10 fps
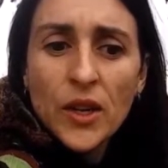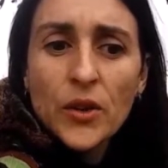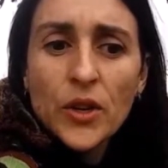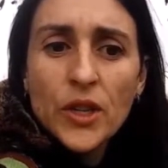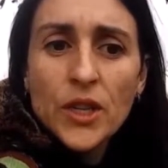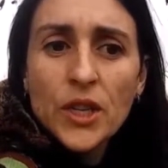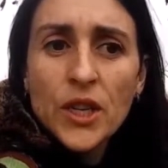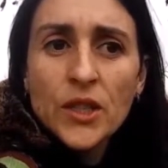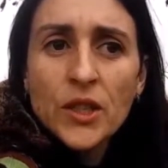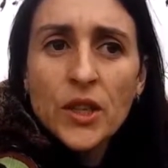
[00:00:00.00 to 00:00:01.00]

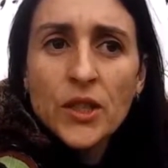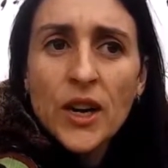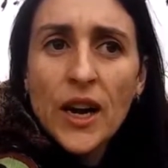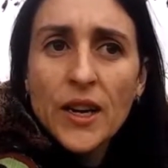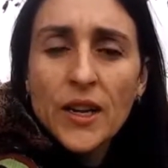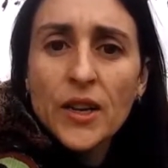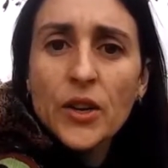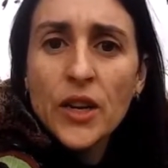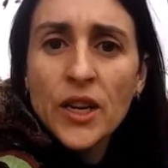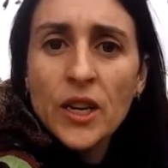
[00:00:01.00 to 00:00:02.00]
iridescent dark
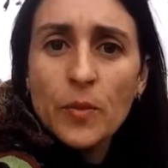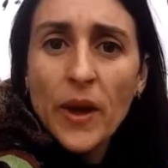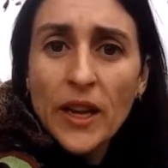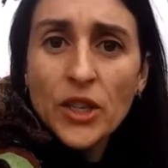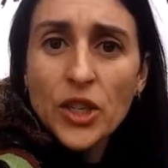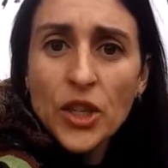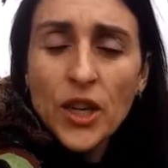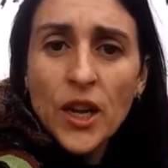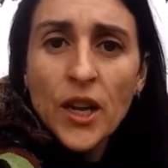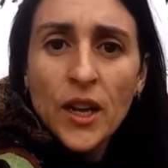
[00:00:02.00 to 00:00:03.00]
green patch
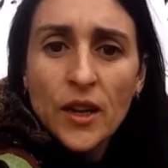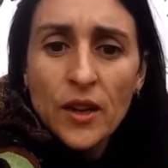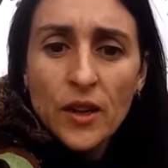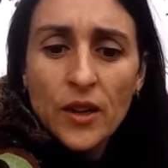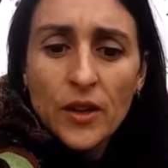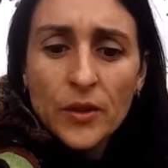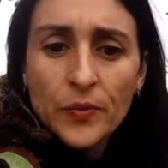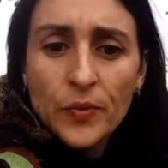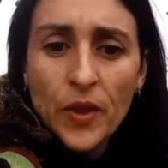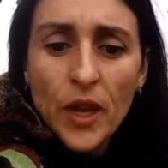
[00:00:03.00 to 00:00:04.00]

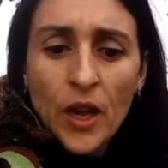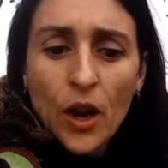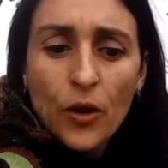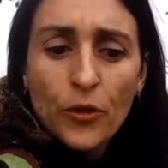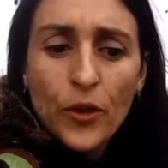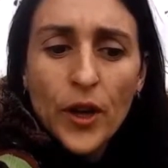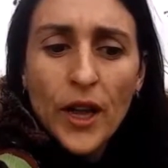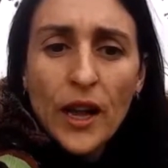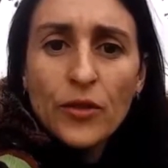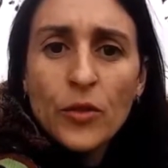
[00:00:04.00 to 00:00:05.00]
of
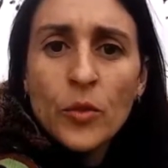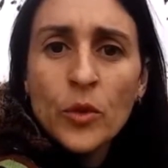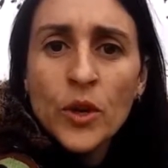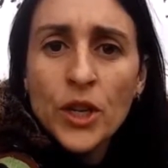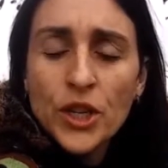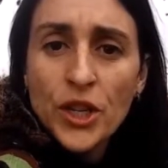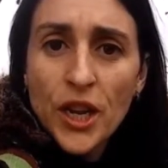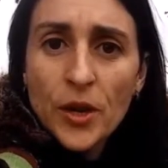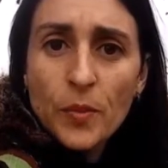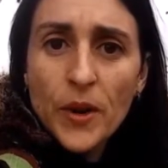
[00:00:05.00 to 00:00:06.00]
a half moon
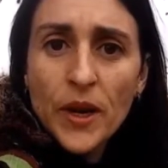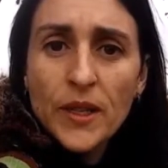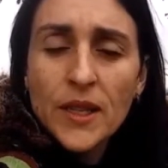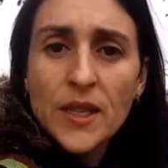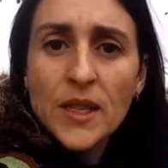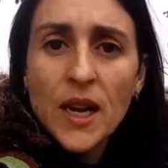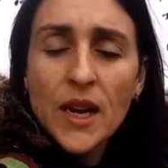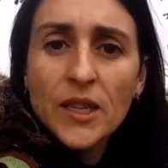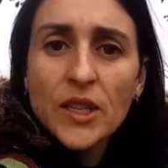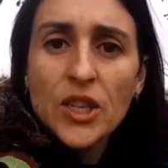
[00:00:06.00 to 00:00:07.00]
shape that
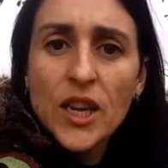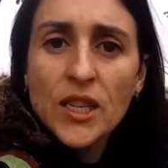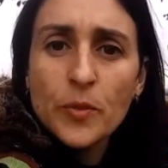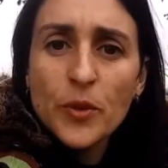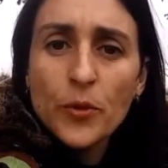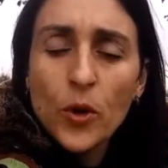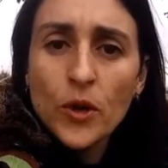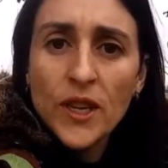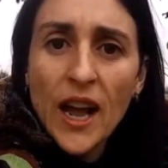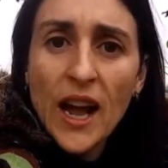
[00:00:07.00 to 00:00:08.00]
starts just before
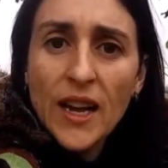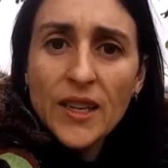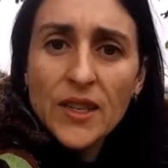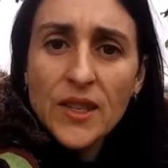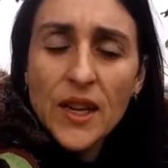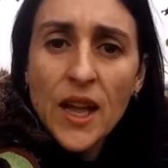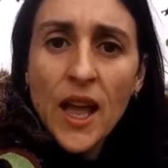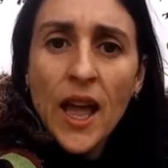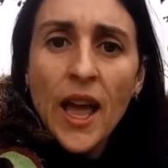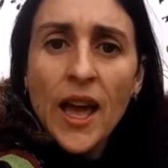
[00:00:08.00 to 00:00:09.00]
the eyes
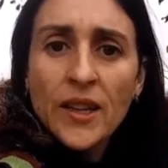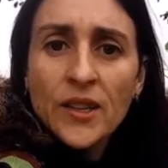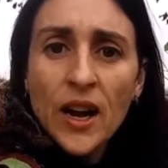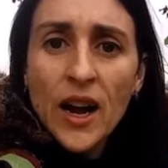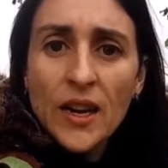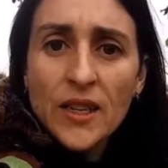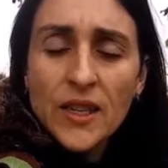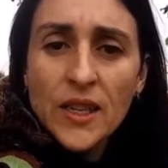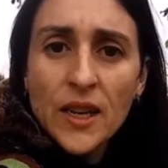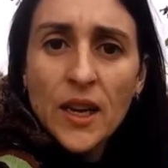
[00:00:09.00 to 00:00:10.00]
and
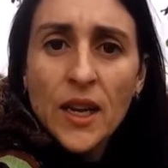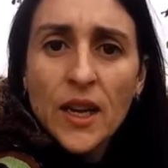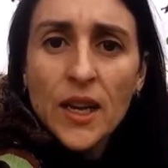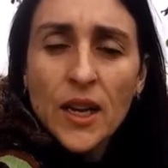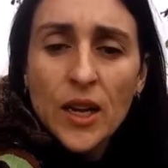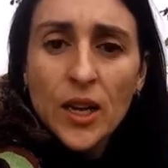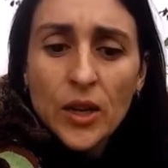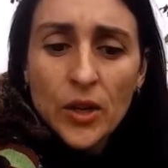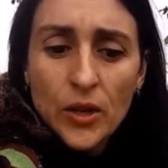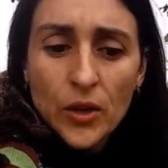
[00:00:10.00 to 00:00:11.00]
arcs to
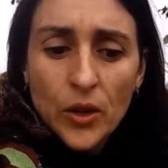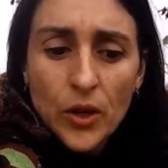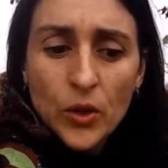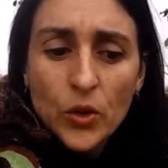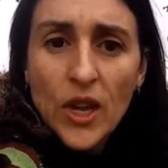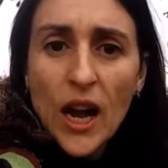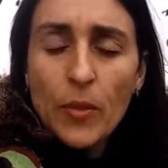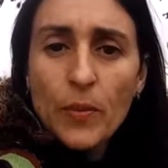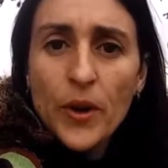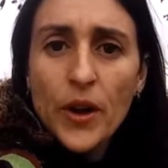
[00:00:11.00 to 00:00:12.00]
the
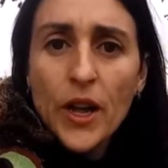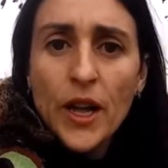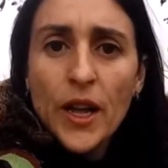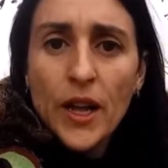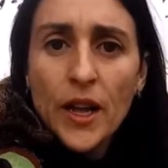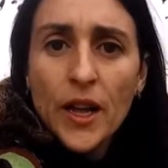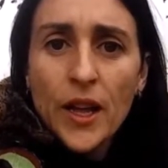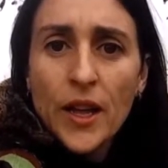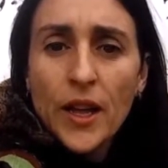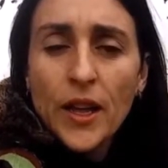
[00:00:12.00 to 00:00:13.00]
upper
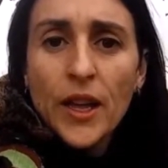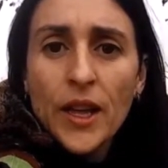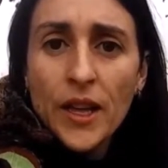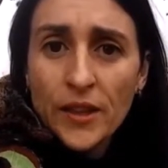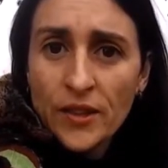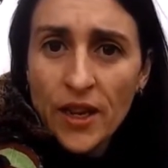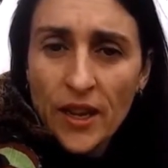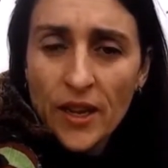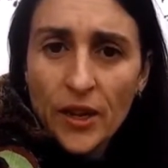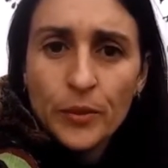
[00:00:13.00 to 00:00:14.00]
hind
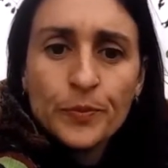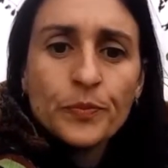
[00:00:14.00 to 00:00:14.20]
neck.